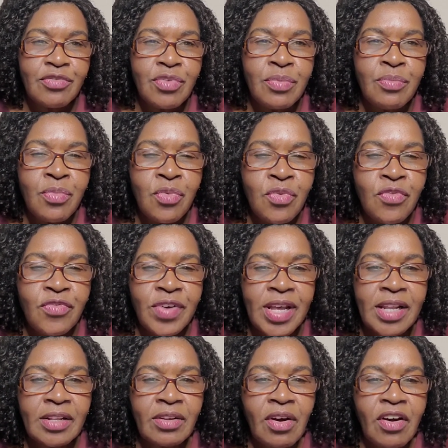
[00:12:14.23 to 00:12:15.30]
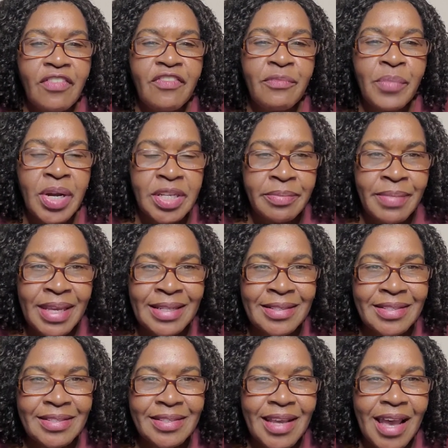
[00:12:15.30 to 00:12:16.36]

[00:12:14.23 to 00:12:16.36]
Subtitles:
removal of monuments